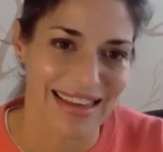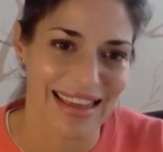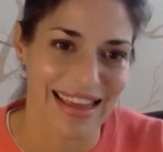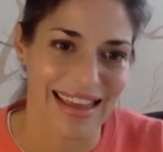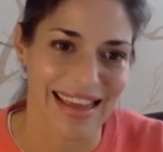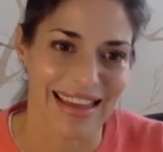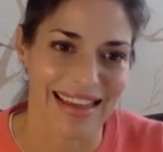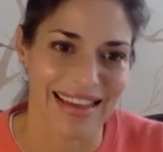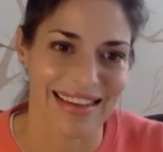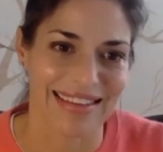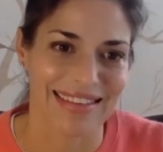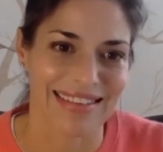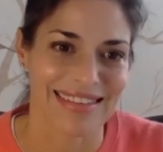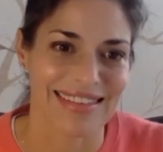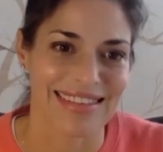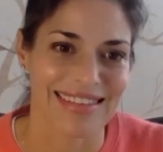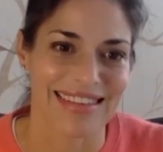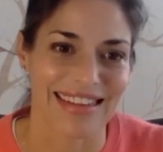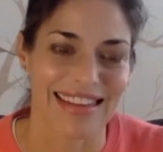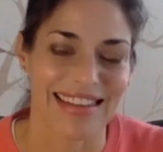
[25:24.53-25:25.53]
And
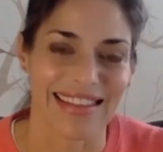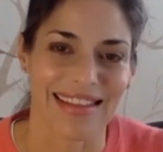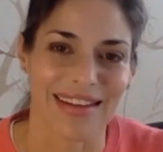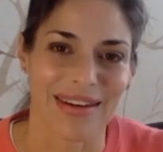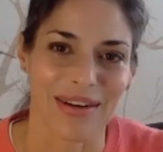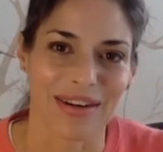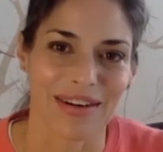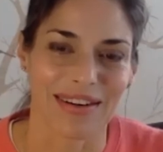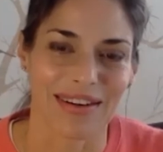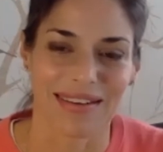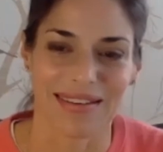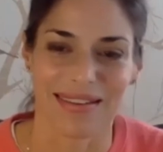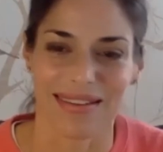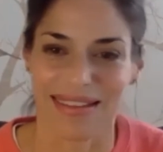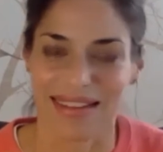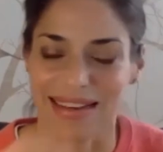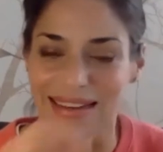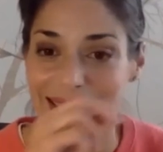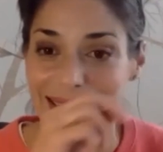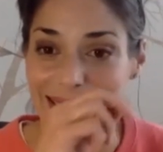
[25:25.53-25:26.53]

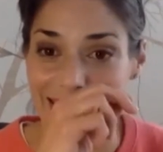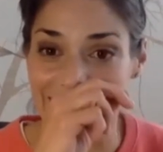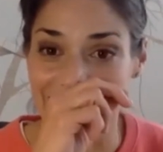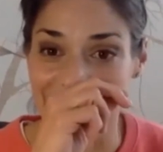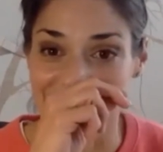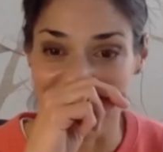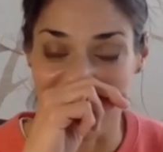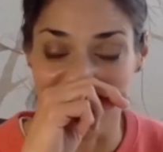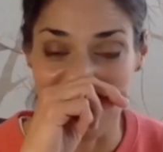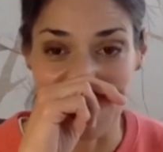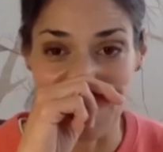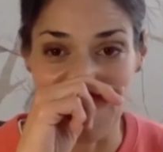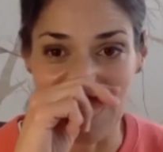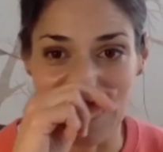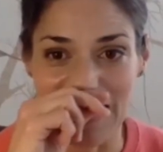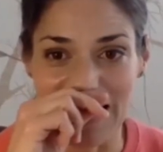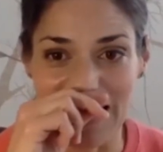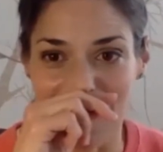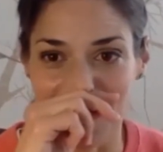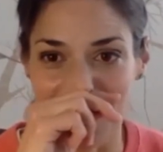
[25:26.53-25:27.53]
in 1971,
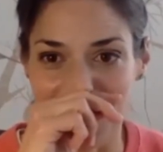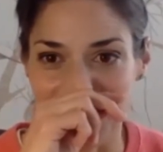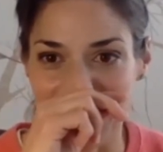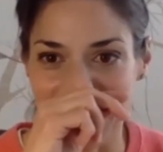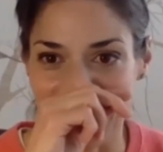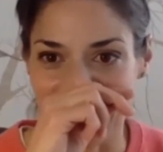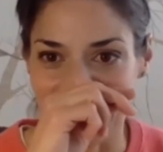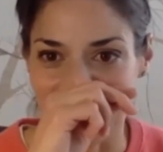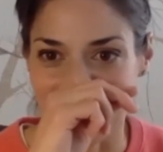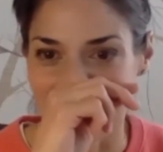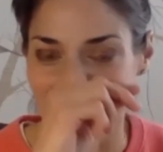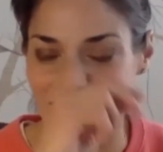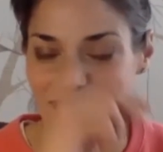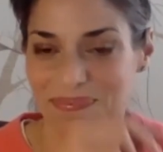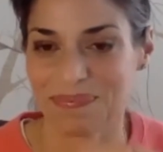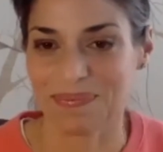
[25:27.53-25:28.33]
they came up with a